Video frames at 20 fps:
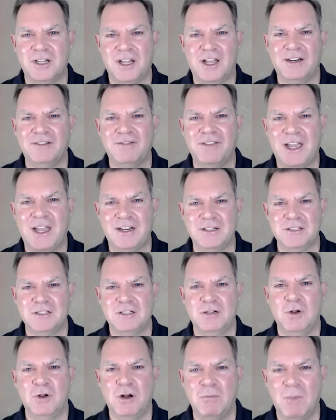A lot of that
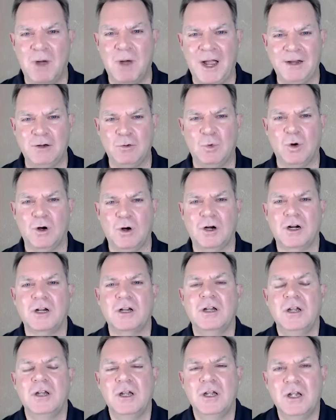is doing mind
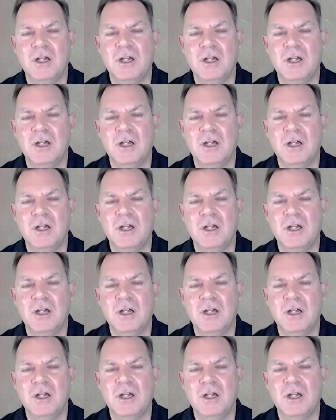work